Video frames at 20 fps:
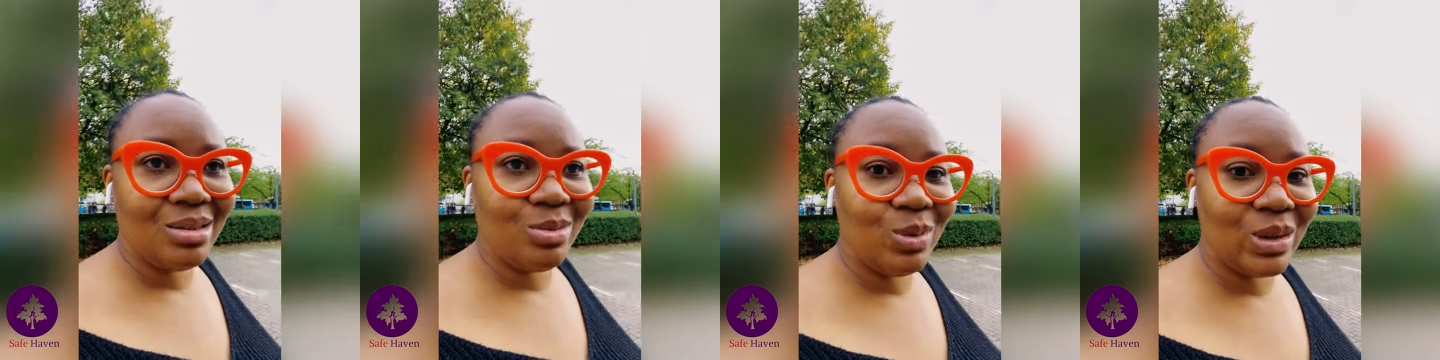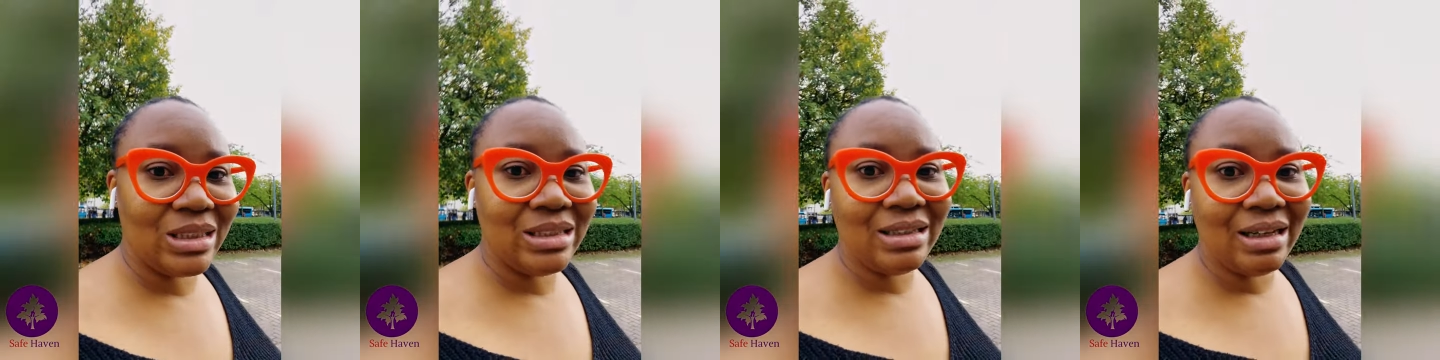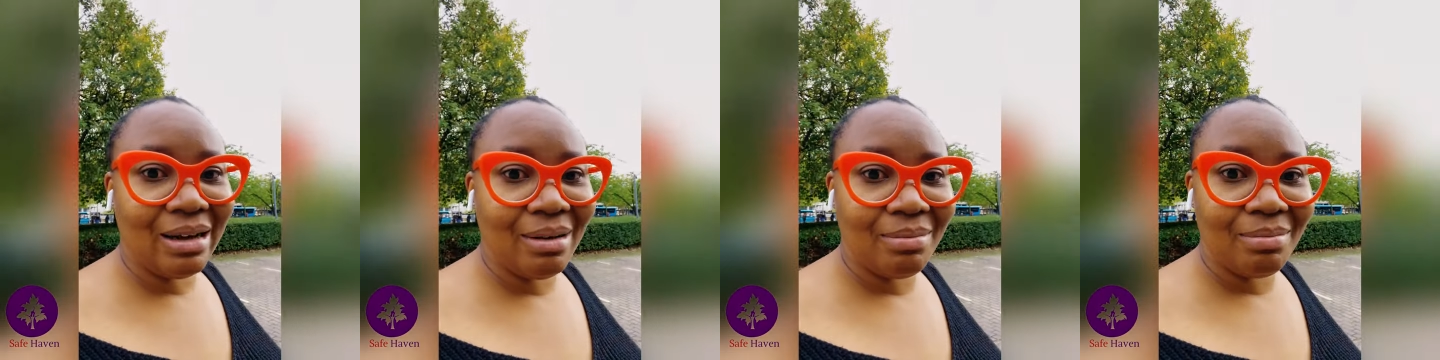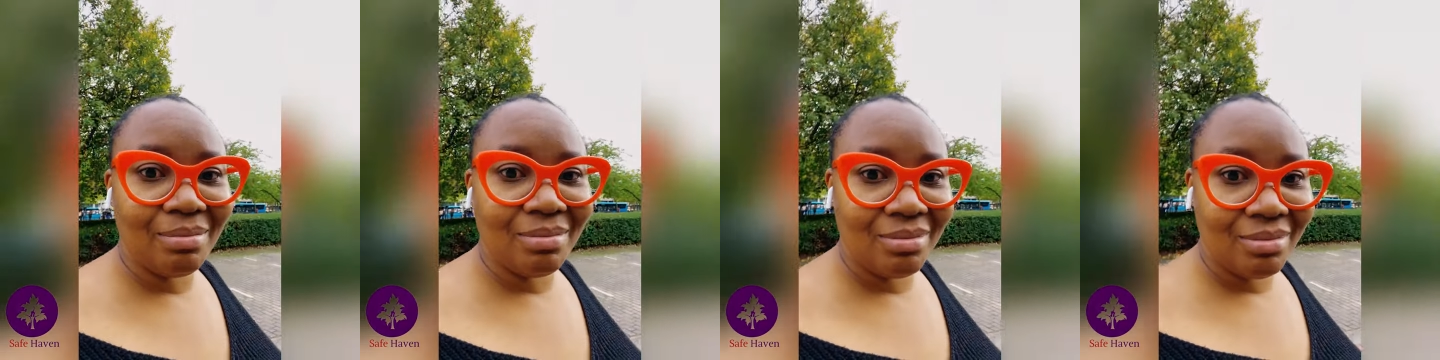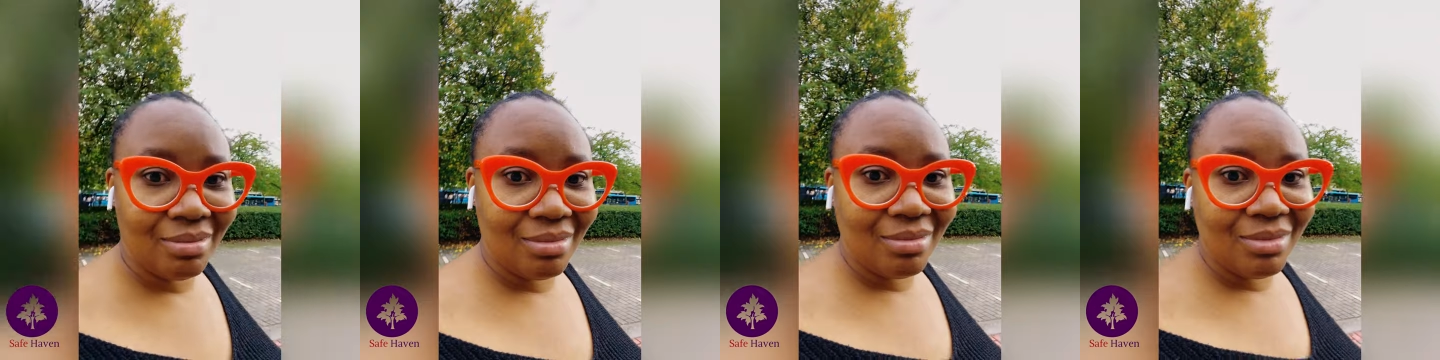which
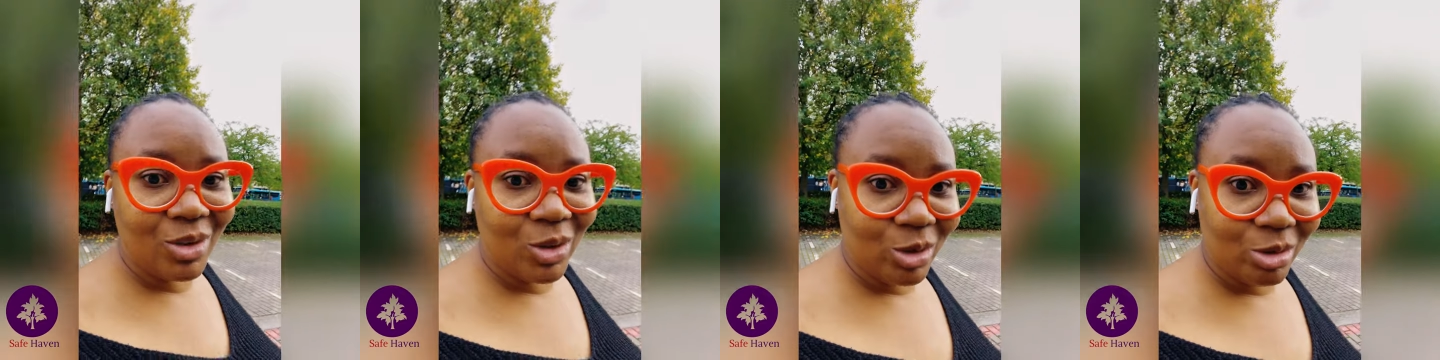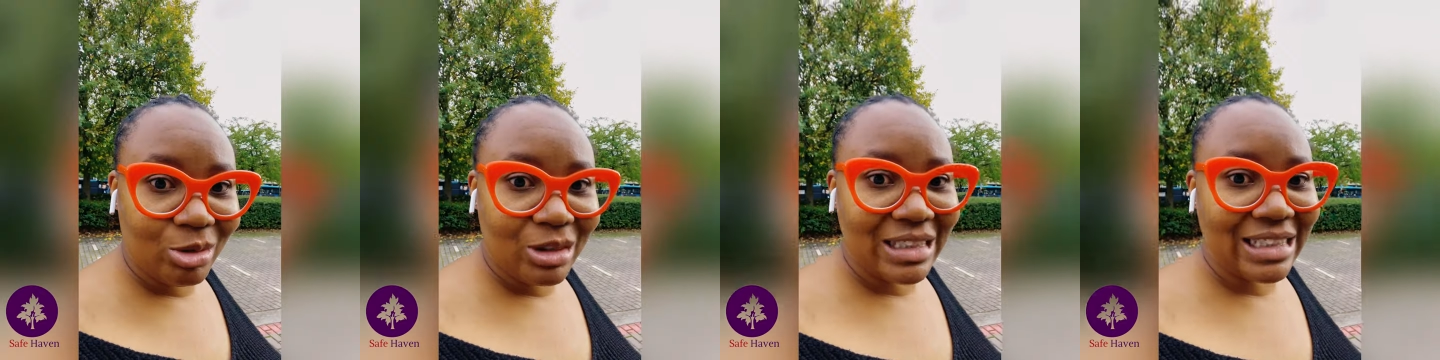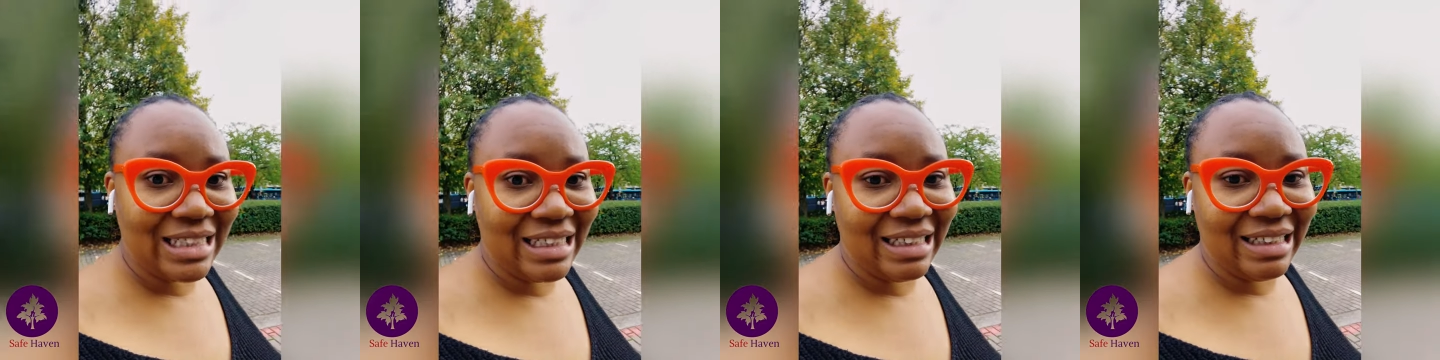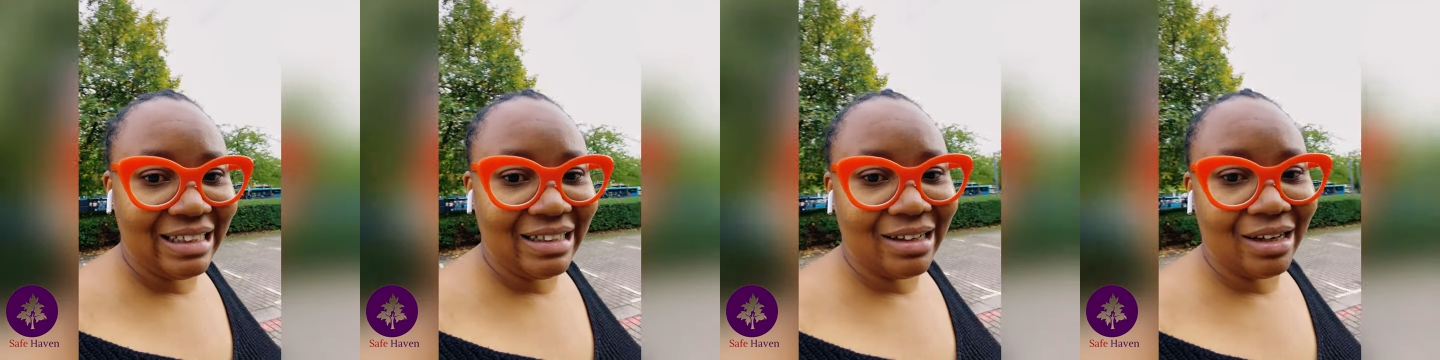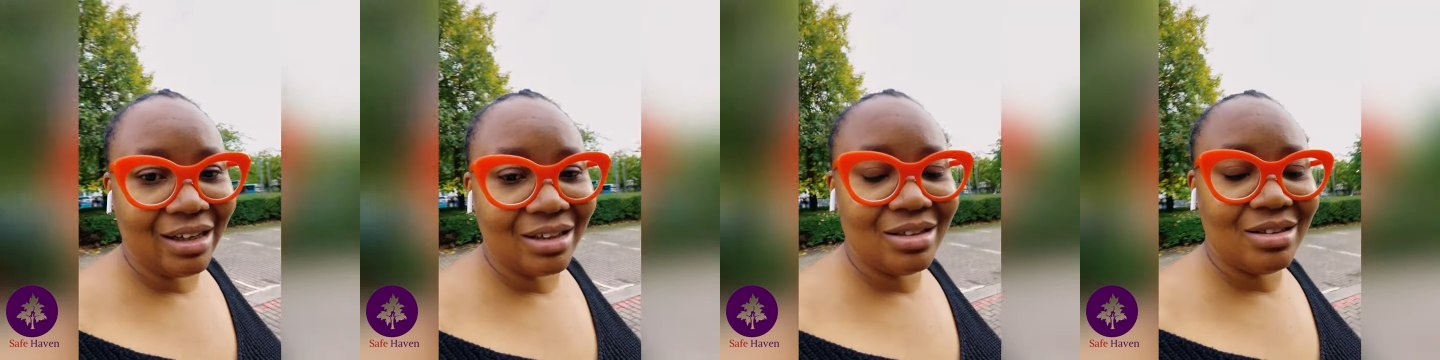I'm already in
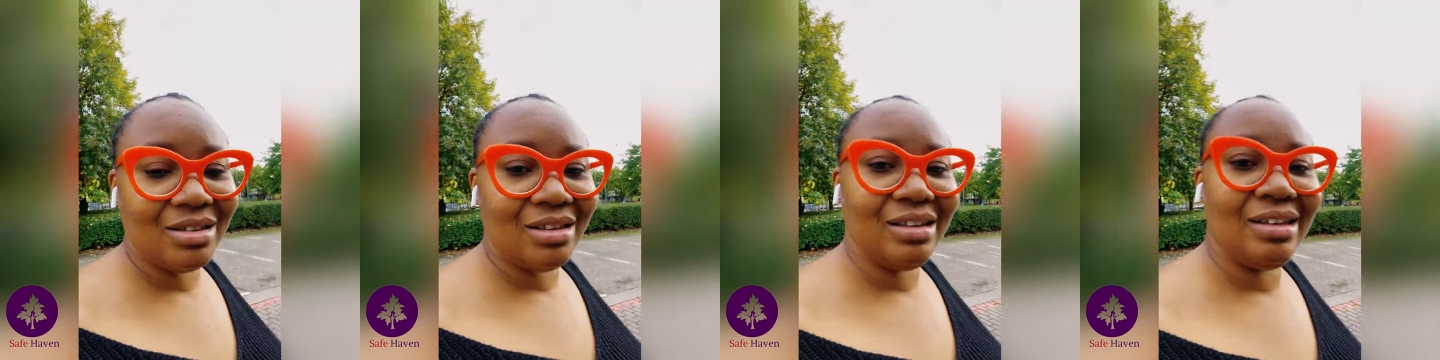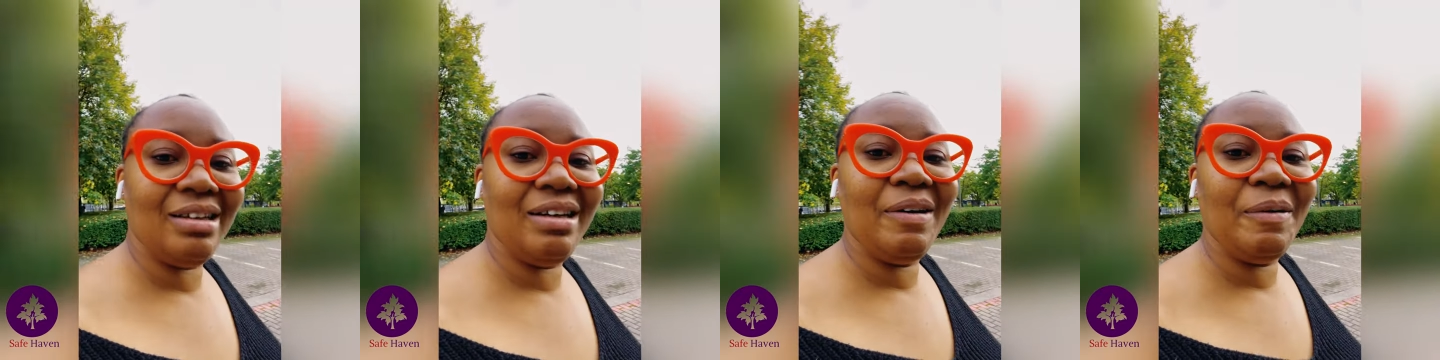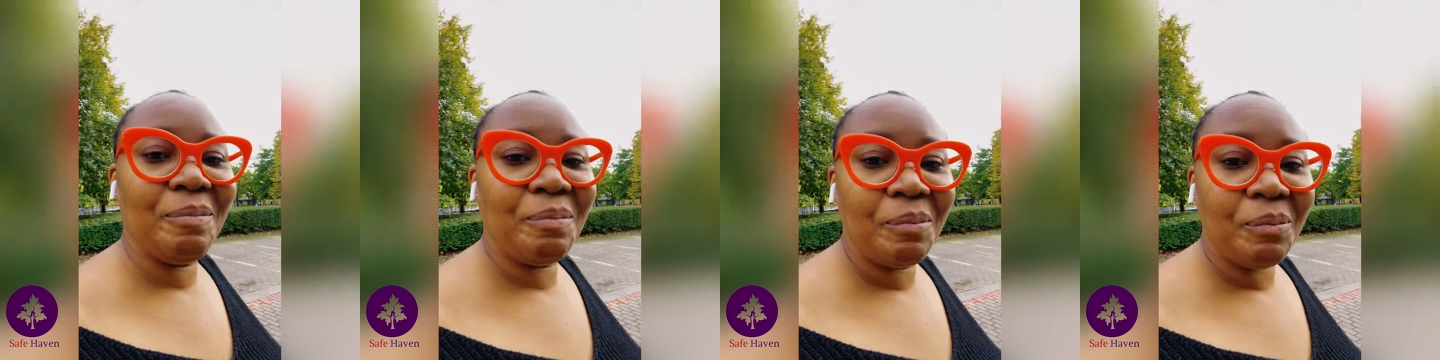actually,